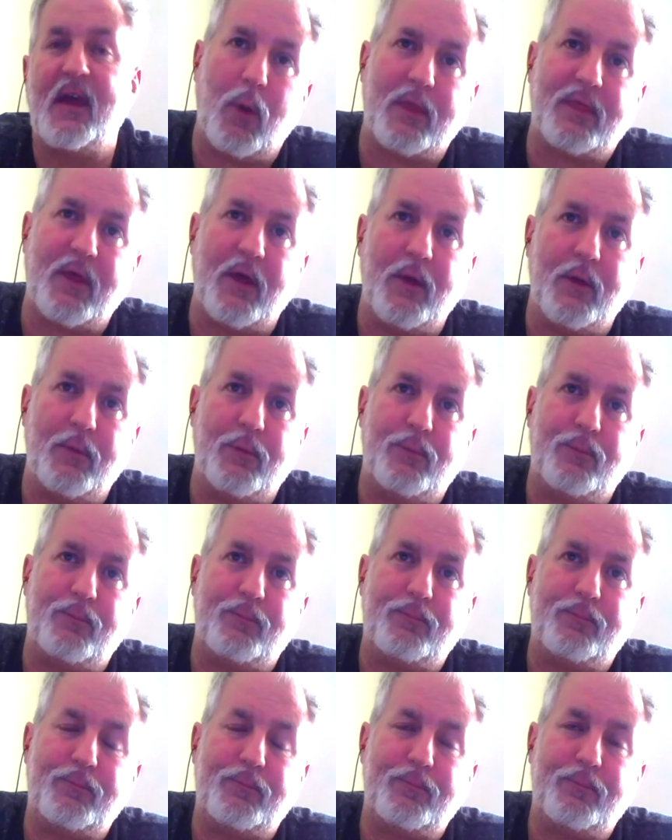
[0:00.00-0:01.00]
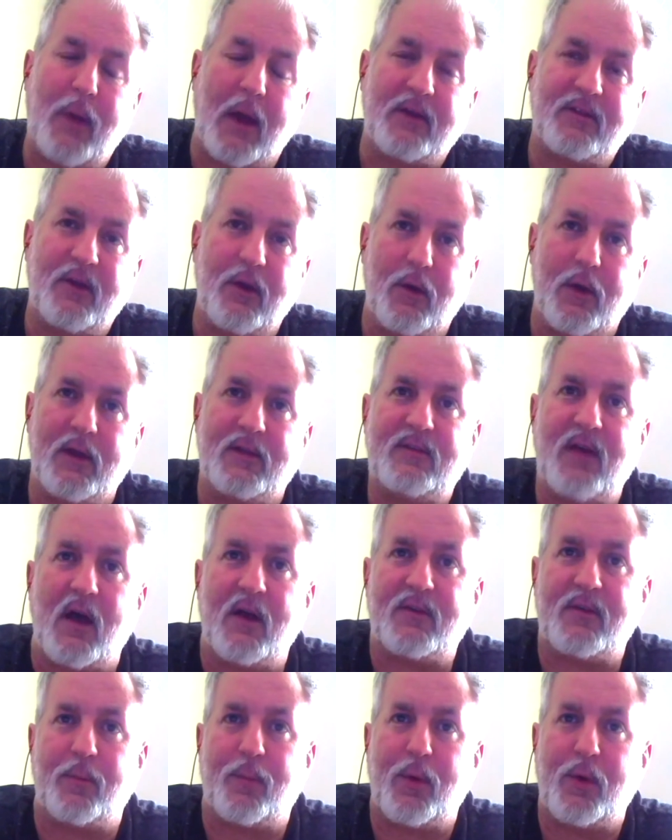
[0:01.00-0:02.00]
What the bacteria
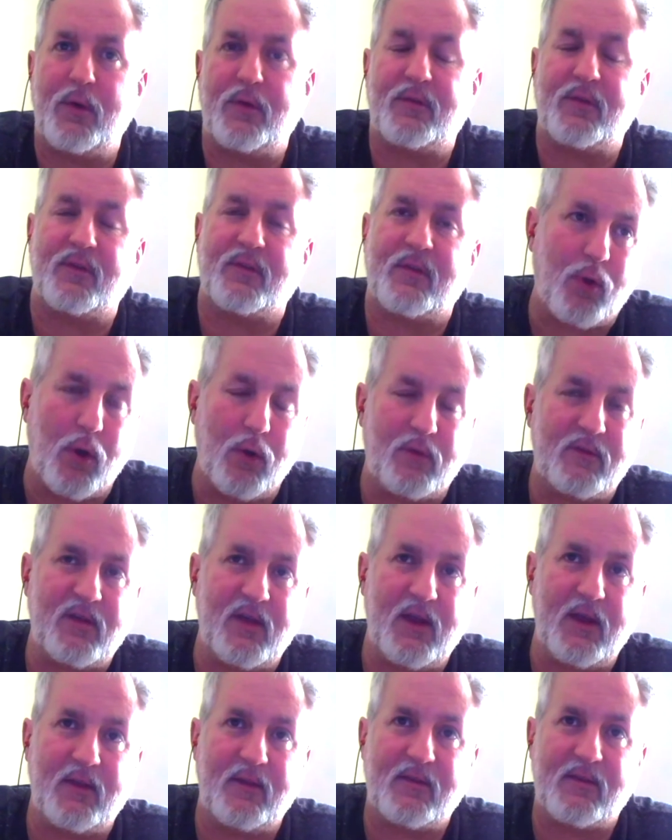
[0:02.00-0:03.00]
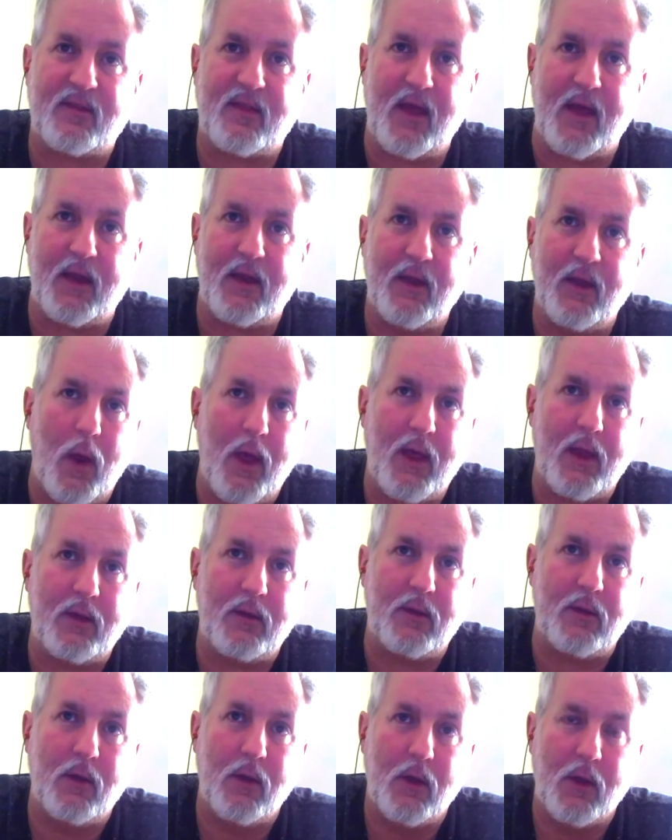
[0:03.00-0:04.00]
does, it produces proteins that
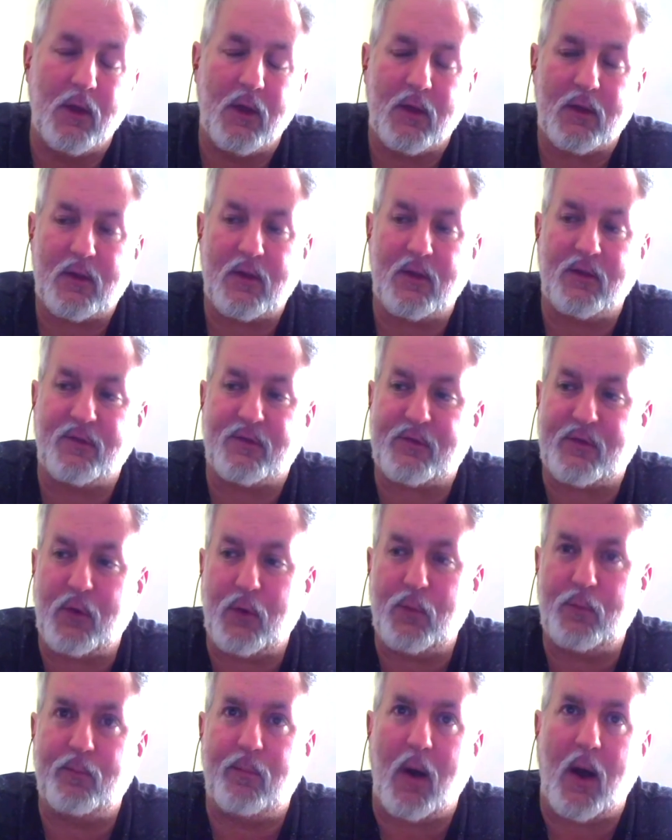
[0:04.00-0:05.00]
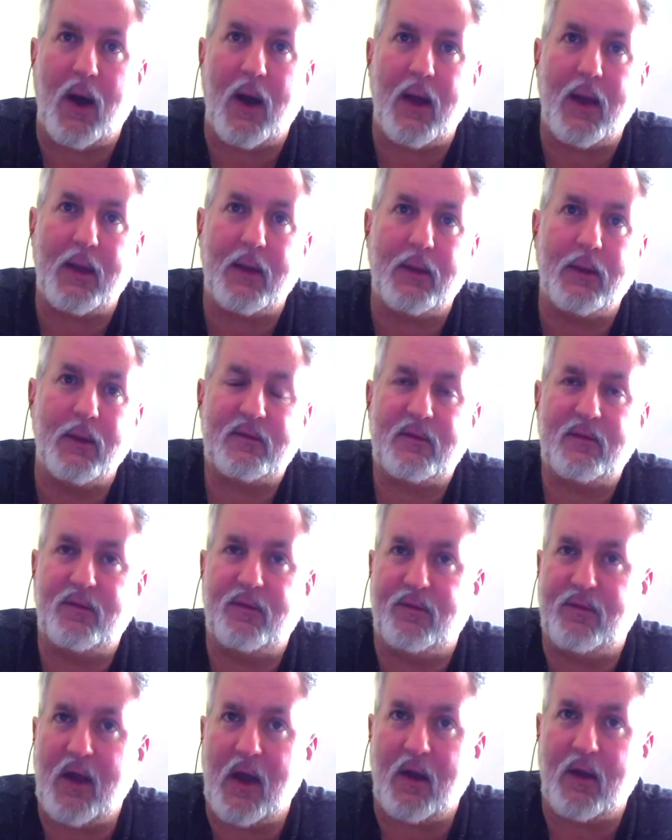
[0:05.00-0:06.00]
when consumed by
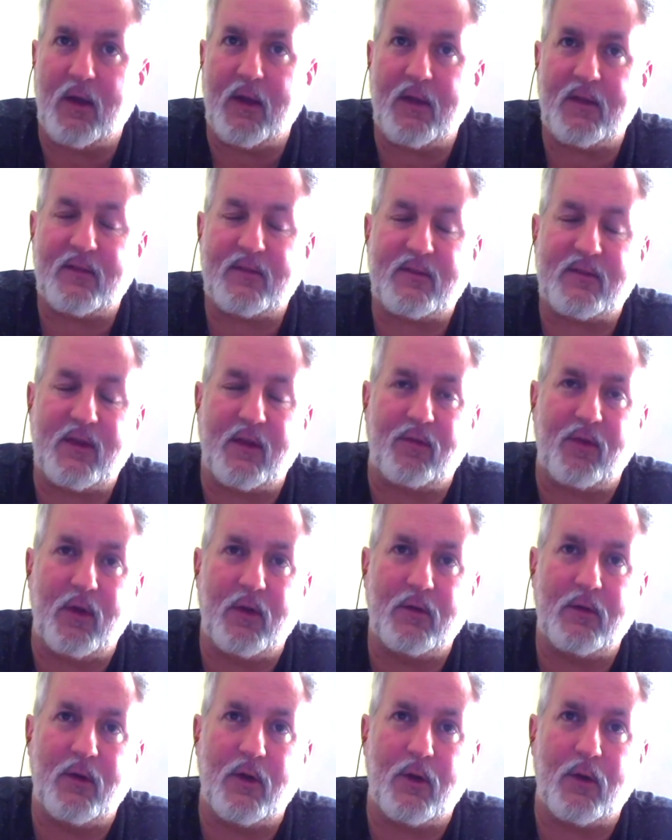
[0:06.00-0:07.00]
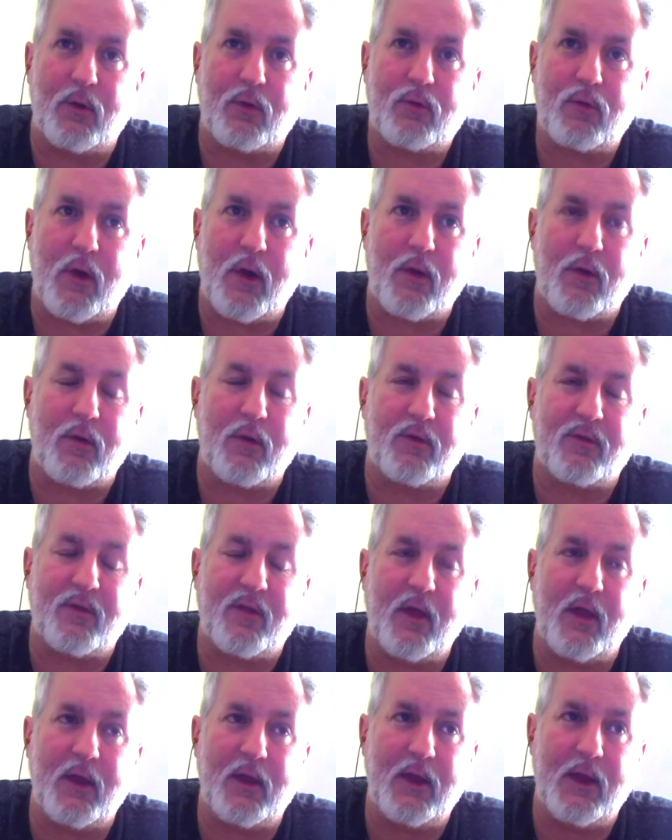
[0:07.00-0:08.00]
various different little critters
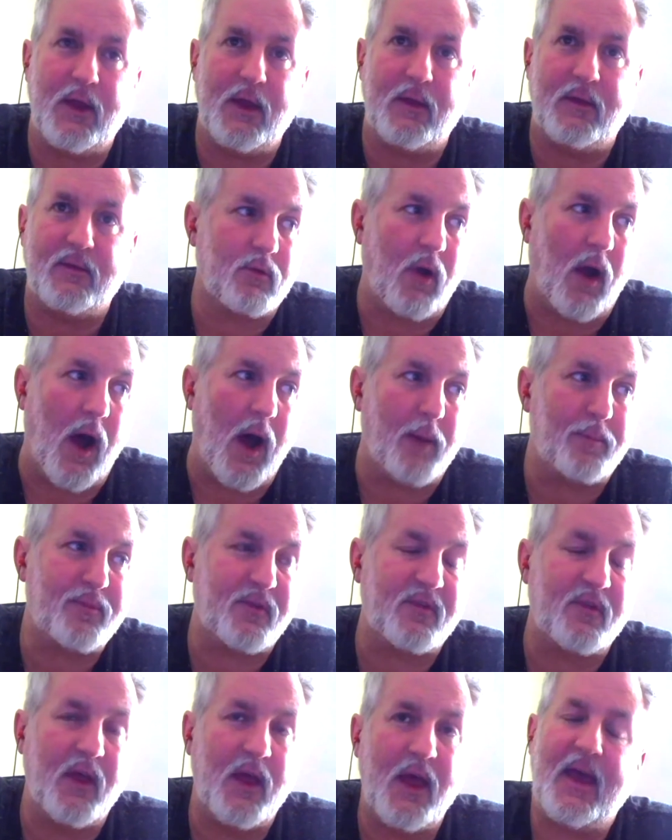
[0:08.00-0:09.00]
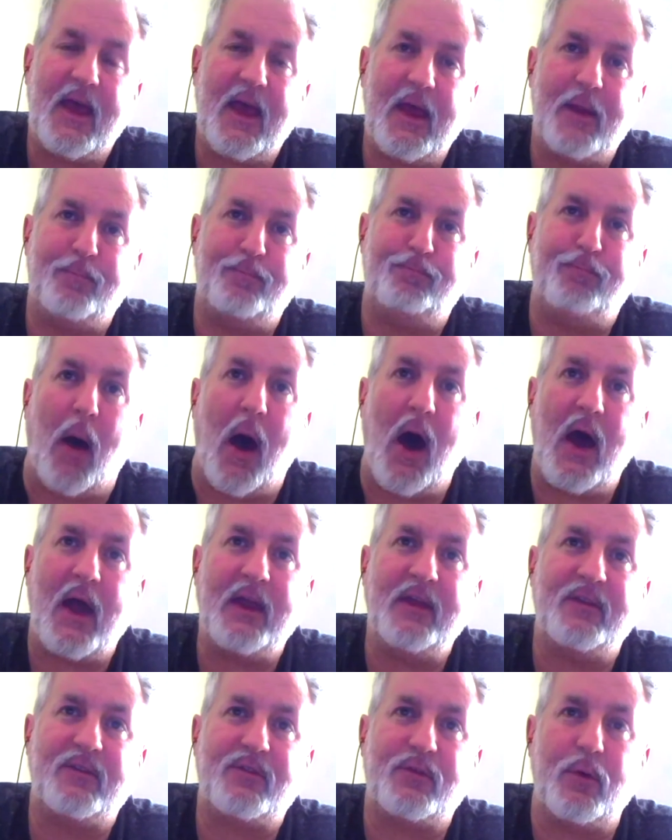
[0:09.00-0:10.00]
that eat crops, it
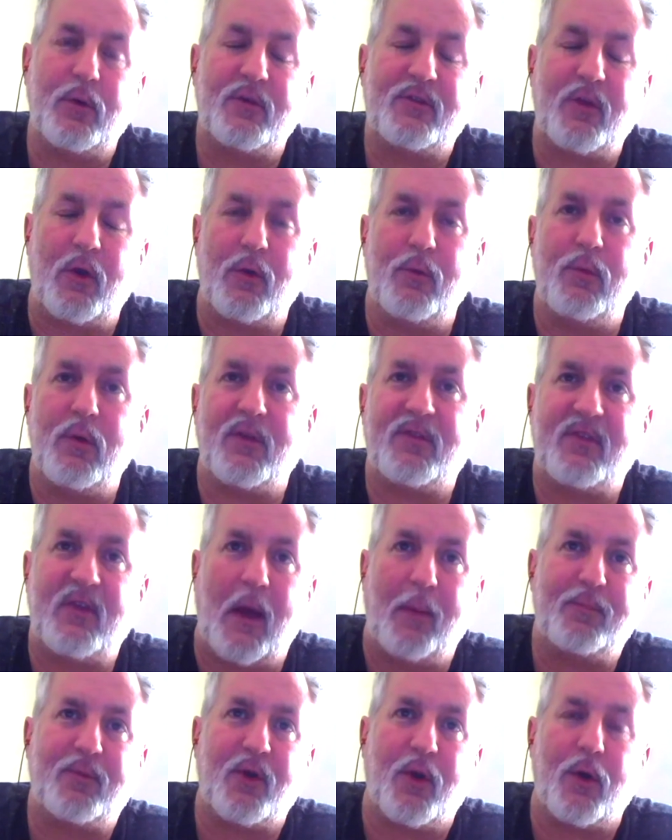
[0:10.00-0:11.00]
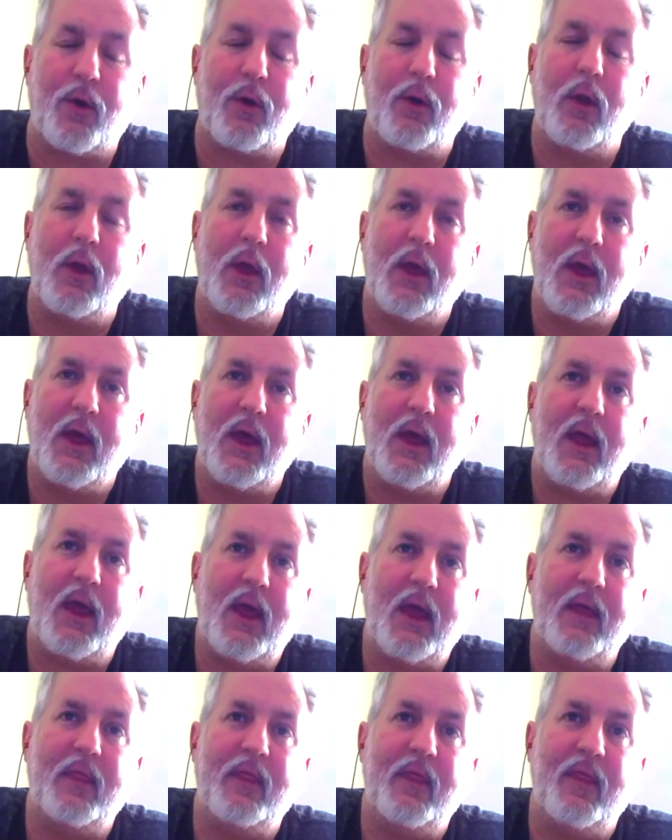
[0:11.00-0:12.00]
binds to a certain receptor
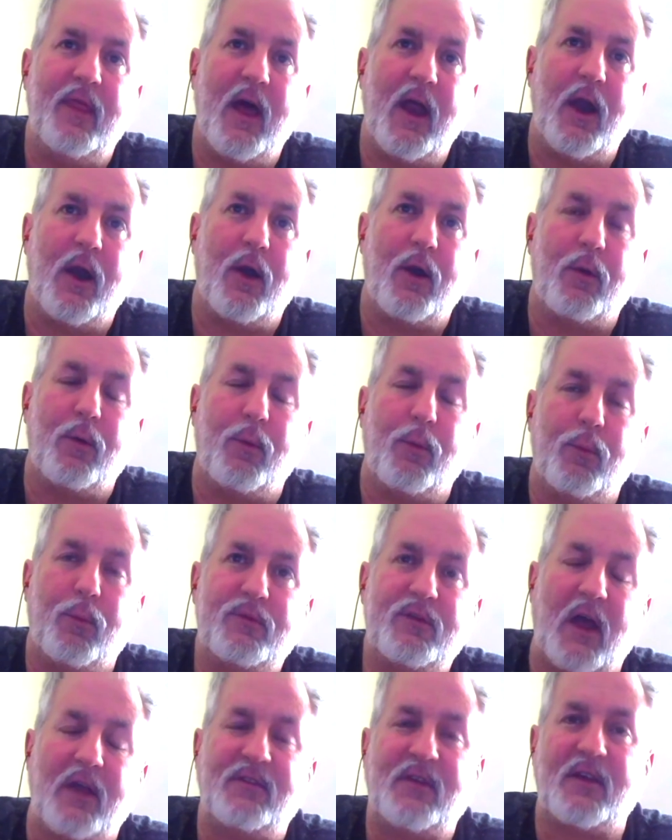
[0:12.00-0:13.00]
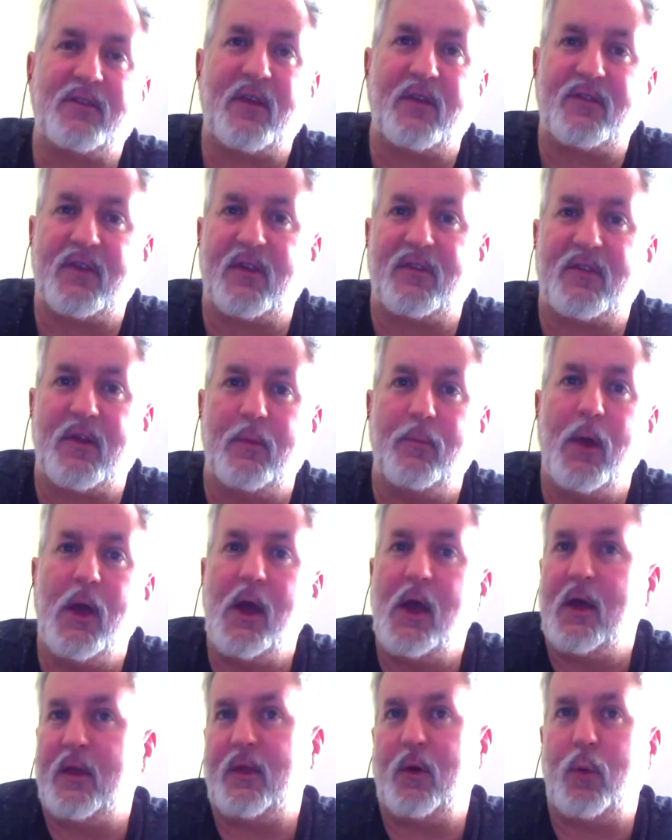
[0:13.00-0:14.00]
in their digestive system
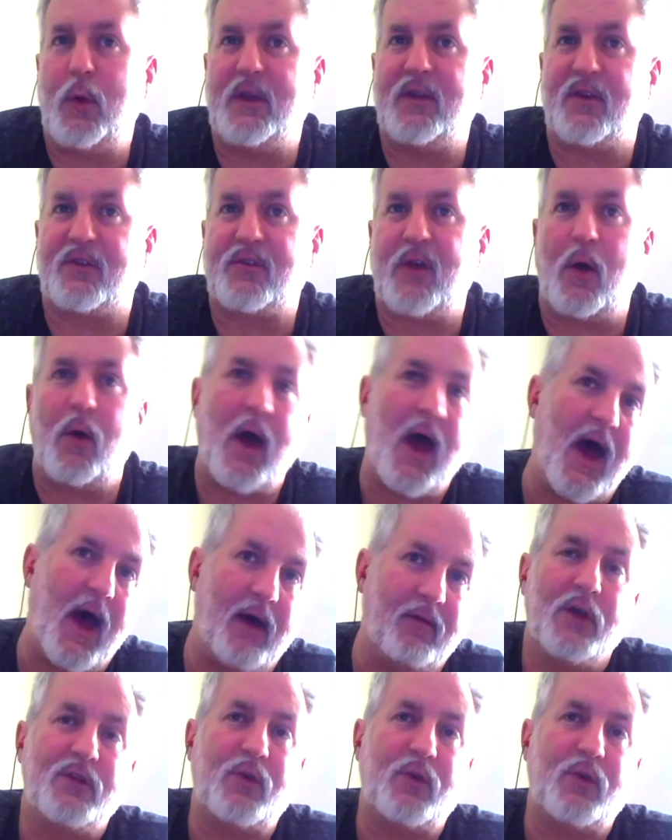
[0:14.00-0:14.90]
that we just don't have.